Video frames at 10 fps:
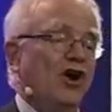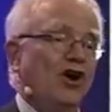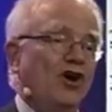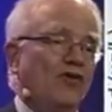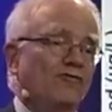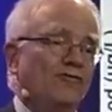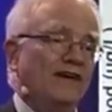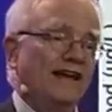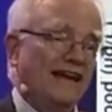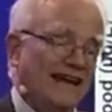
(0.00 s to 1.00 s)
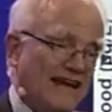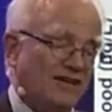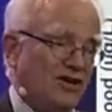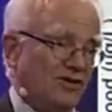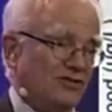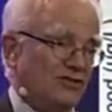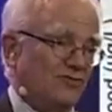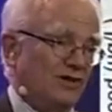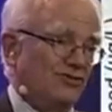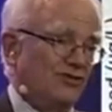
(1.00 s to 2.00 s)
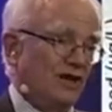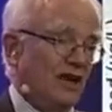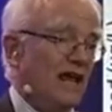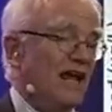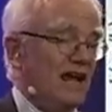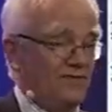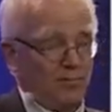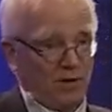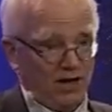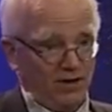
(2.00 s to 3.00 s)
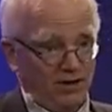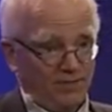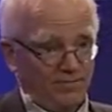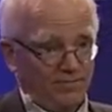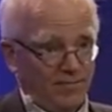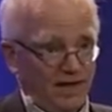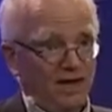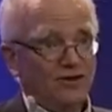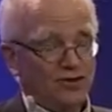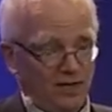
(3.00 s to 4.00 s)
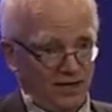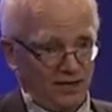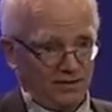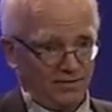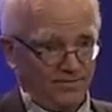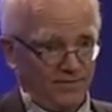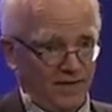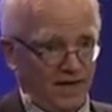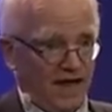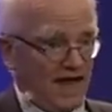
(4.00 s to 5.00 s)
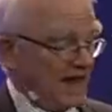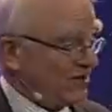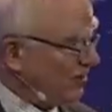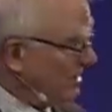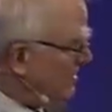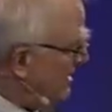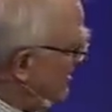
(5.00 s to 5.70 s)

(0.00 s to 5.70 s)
of lead concentration in the blood in a child. And you can see